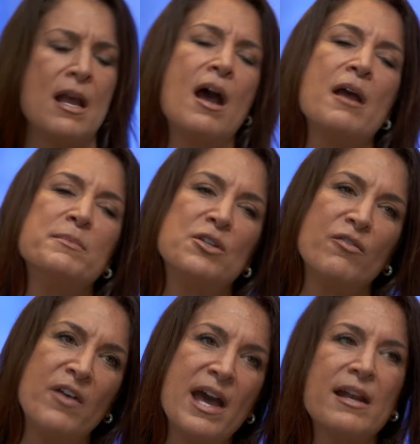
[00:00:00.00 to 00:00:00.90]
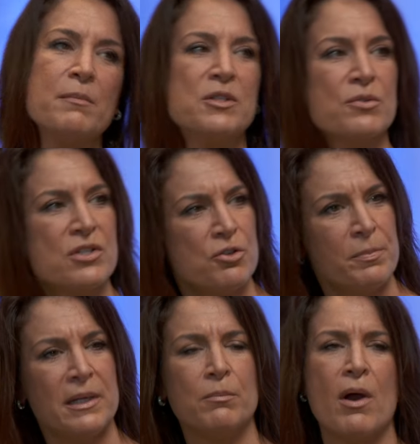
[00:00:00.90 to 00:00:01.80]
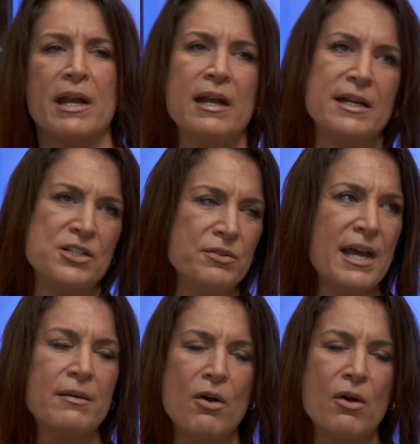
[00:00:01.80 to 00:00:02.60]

"I'm so fat," "I'm so stupid," "Why did I do that?"